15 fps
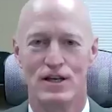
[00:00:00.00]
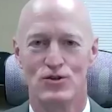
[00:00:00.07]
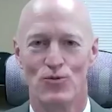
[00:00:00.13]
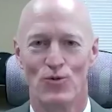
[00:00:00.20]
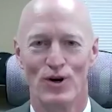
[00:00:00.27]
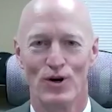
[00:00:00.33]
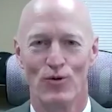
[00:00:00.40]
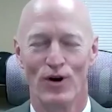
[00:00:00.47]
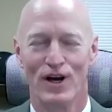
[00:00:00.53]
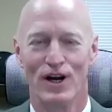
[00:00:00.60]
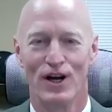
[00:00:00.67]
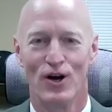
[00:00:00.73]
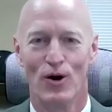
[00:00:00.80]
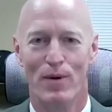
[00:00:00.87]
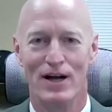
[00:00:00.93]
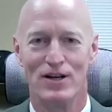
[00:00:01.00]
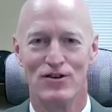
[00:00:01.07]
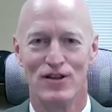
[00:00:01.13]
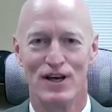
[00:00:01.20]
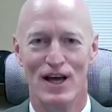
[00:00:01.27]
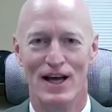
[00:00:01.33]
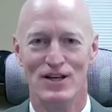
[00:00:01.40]
this, we're going to go back to
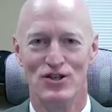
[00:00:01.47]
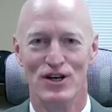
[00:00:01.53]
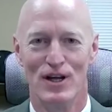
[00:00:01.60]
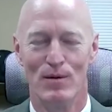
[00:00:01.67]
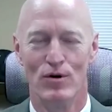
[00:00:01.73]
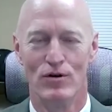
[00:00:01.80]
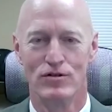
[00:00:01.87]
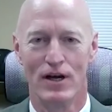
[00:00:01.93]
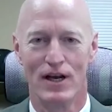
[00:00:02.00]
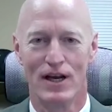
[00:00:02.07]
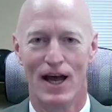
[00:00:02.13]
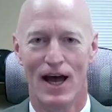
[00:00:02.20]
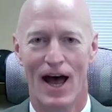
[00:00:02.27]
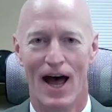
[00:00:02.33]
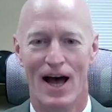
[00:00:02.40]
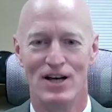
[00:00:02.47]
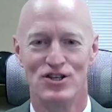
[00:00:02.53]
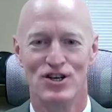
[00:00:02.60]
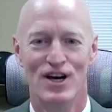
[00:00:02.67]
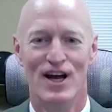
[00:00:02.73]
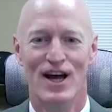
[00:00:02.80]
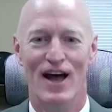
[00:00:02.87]
the ancient Hebrews, like
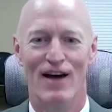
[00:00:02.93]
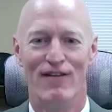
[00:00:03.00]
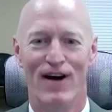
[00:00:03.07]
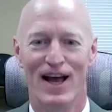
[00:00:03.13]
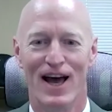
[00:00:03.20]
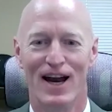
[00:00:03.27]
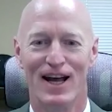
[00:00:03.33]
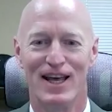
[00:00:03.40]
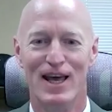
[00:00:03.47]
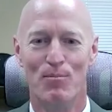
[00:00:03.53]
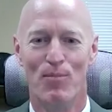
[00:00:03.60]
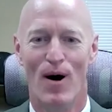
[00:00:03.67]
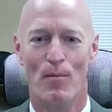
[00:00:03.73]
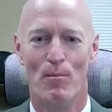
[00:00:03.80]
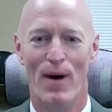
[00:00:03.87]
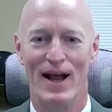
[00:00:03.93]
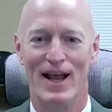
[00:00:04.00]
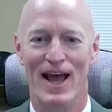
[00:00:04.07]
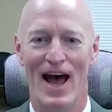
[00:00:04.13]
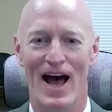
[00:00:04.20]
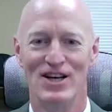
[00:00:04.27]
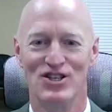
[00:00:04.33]
cash. If I got to keep on
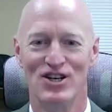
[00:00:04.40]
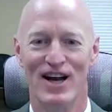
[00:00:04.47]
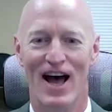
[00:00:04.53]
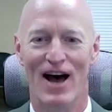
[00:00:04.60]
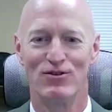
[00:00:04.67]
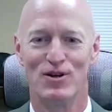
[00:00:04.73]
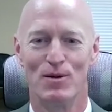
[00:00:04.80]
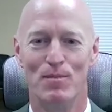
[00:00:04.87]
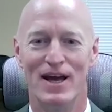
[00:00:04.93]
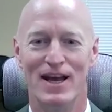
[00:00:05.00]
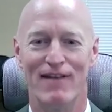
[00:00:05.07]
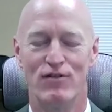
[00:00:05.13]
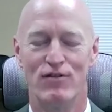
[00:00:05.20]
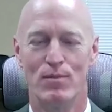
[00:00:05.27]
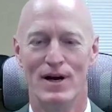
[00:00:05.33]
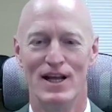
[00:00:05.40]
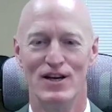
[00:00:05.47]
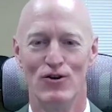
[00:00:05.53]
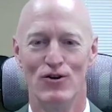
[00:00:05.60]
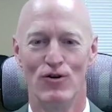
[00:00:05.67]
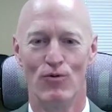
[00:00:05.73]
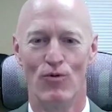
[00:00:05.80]
cashing out to make everybody
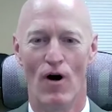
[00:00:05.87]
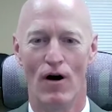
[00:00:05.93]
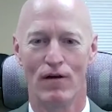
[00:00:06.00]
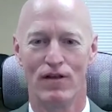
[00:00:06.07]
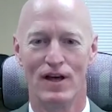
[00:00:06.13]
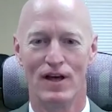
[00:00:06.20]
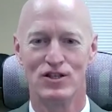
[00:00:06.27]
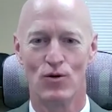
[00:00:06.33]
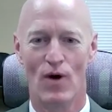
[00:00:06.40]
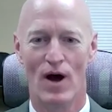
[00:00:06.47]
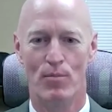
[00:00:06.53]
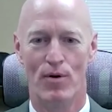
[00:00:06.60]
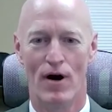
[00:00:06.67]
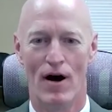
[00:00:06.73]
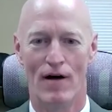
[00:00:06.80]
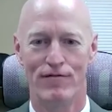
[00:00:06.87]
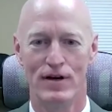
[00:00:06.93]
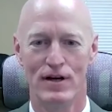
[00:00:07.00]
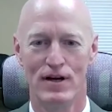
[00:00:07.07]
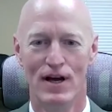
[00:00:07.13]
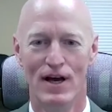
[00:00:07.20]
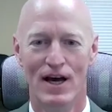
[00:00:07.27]
do the wrong thing so I
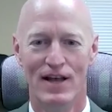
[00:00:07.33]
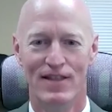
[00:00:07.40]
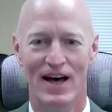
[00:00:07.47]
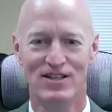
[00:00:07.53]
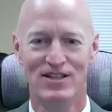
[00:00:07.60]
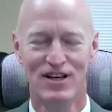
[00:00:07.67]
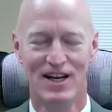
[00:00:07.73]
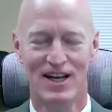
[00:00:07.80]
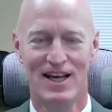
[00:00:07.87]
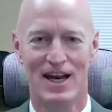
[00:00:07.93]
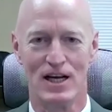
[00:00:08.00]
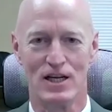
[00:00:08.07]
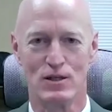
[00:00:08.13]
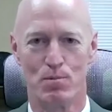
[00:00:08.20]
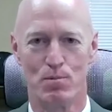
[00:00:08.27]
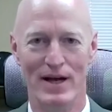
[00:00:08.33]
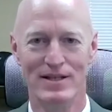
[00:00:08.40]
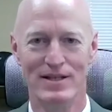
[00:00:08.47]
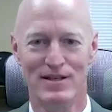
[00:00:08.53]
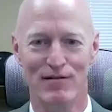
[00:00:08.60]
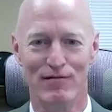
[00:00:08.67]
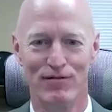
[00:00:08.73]
profit, that's going to get
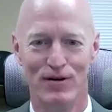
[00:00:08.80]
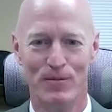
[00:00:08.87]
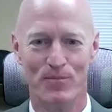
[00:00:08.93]
expensive,